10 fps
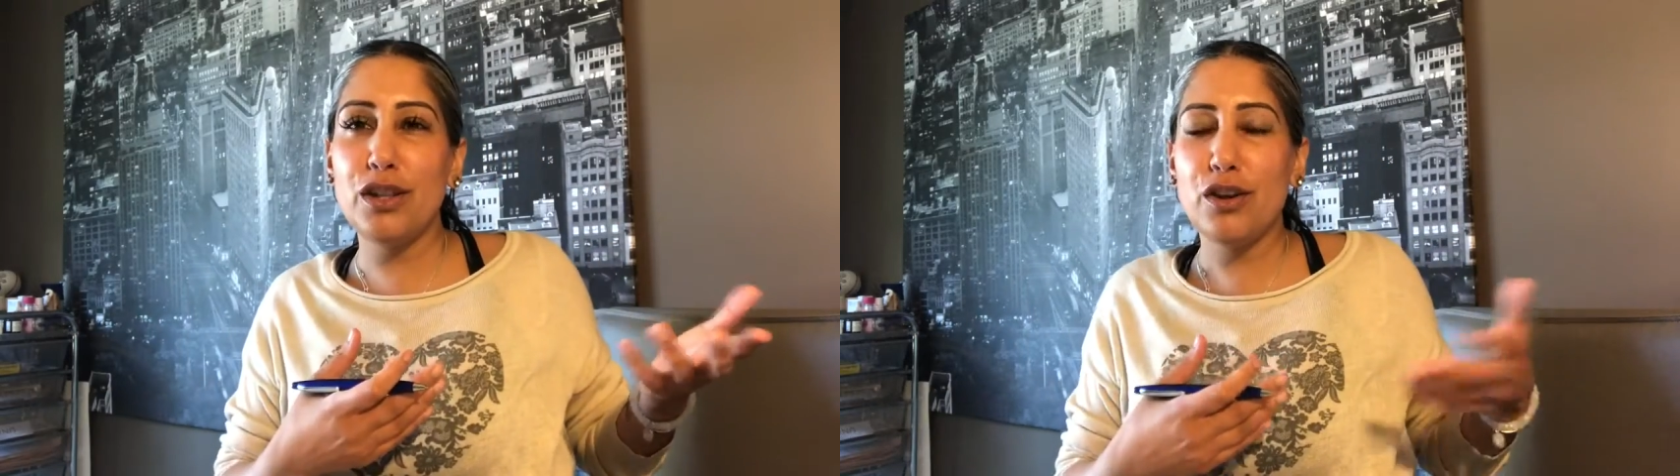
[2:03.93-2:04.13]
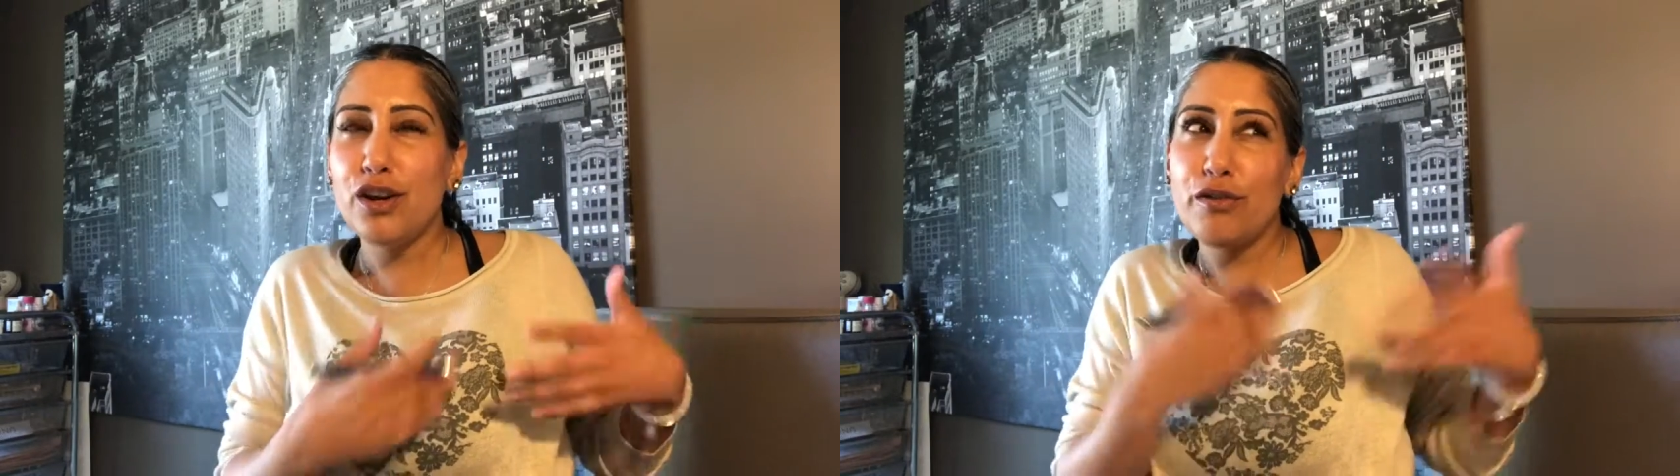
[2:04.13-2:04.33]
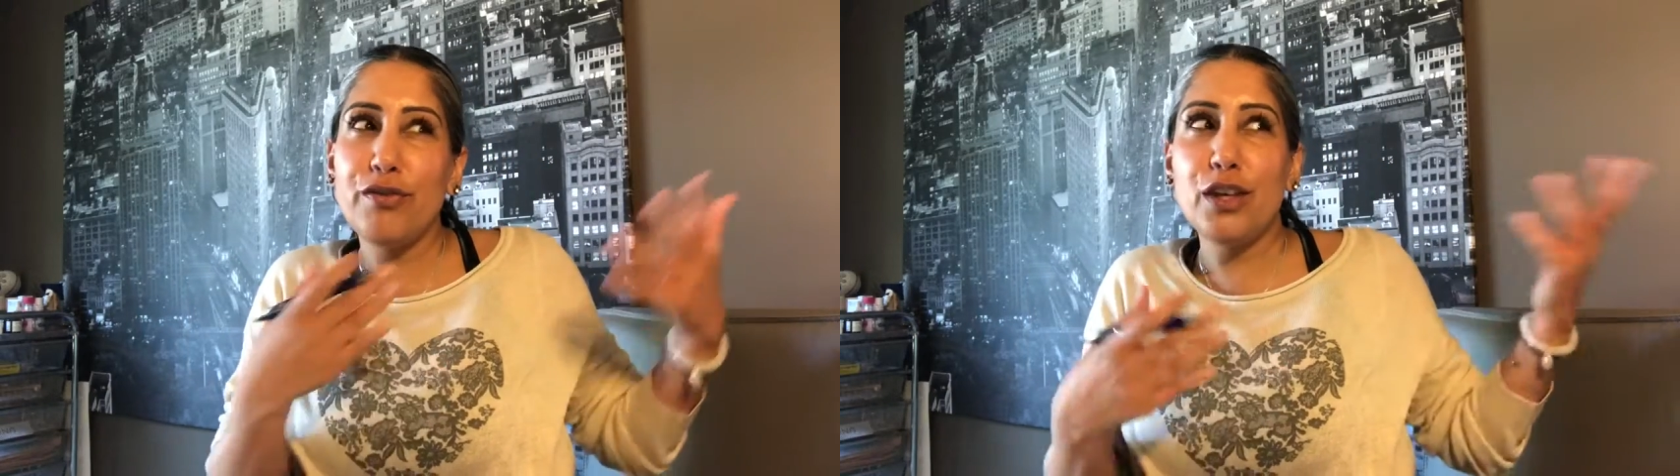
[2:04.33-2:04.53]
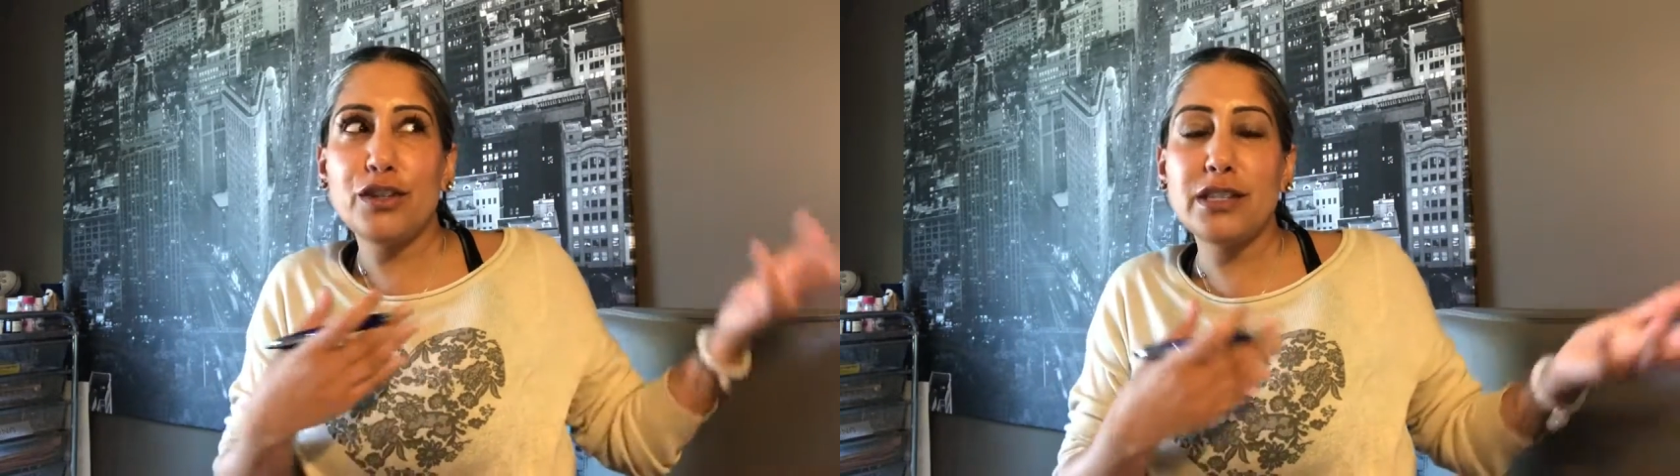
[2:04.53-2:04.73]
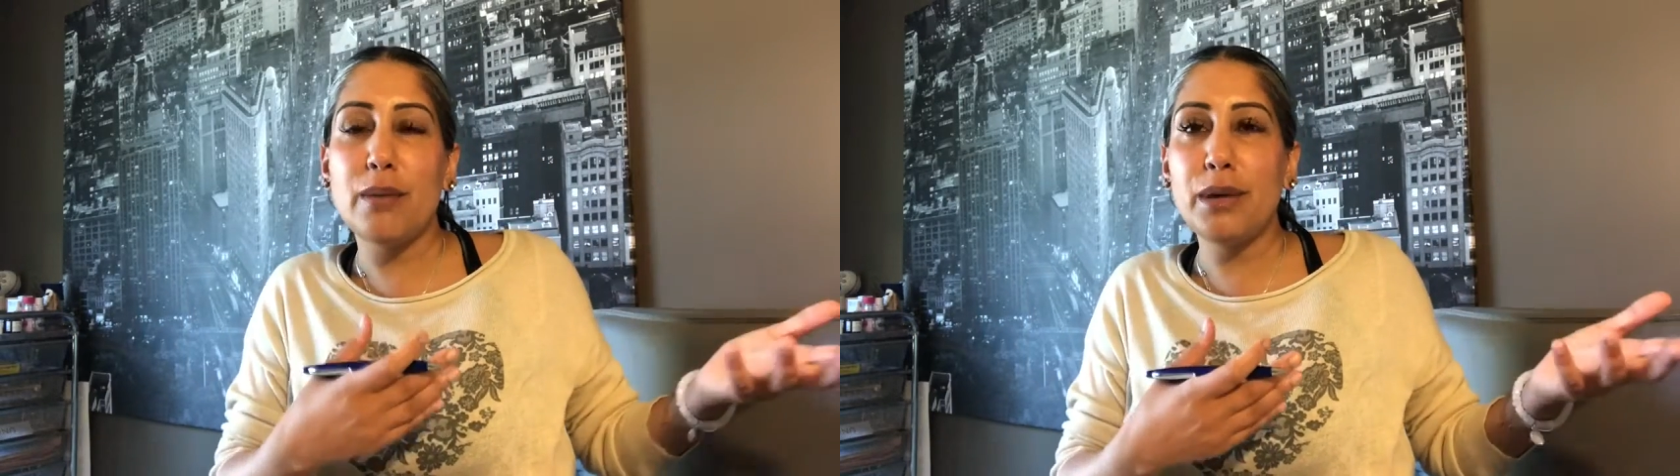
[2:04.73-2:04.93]
They're gonna feel
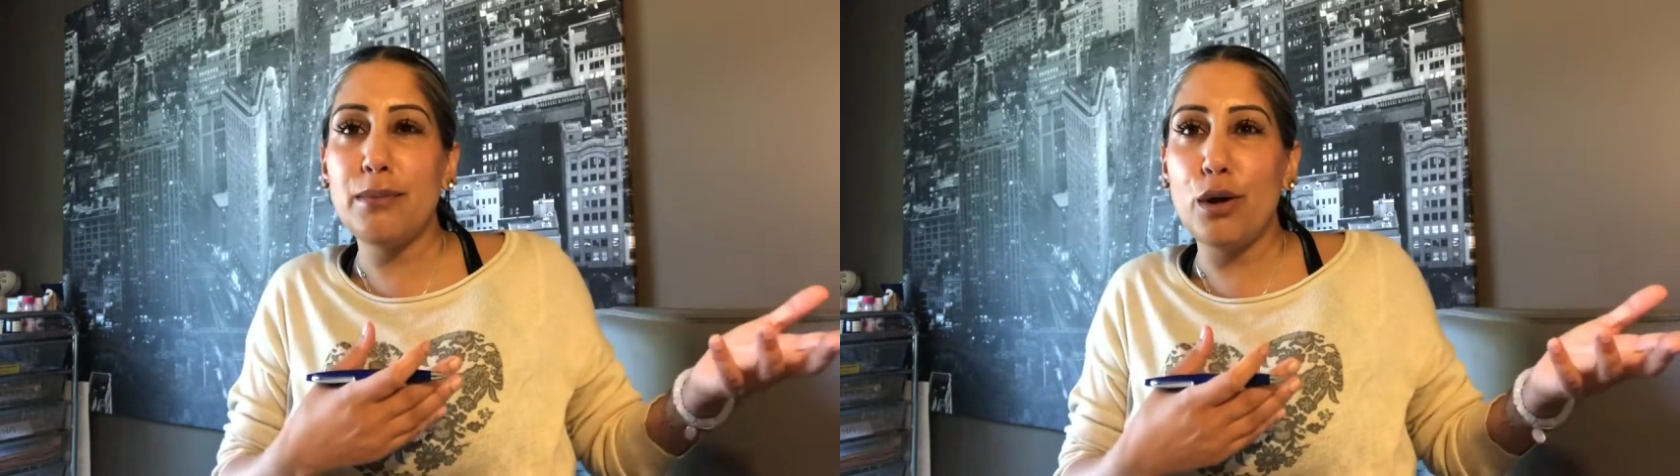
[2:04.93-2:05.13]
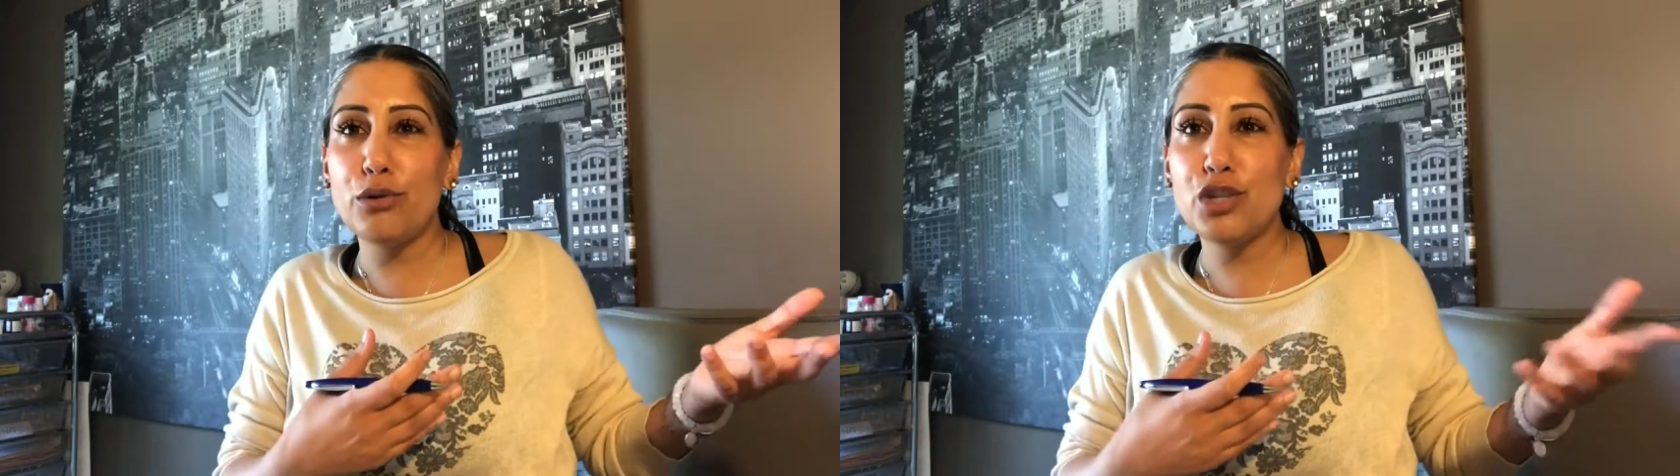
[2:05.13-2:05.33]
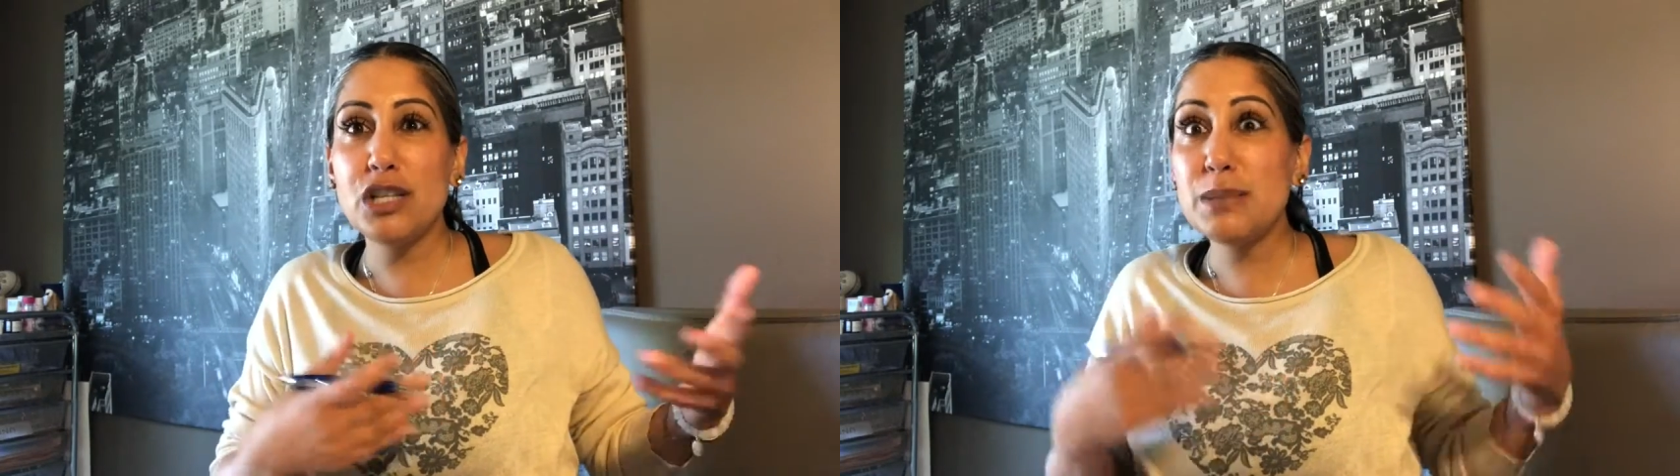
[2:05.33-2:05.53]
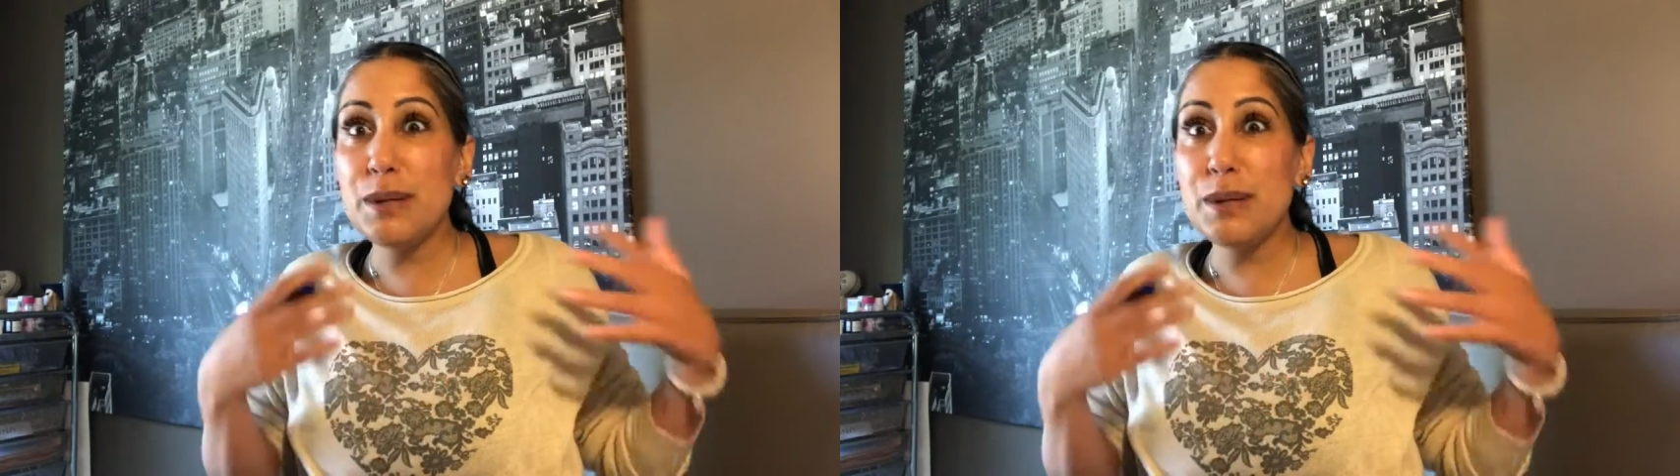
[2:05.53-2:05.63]
some emotions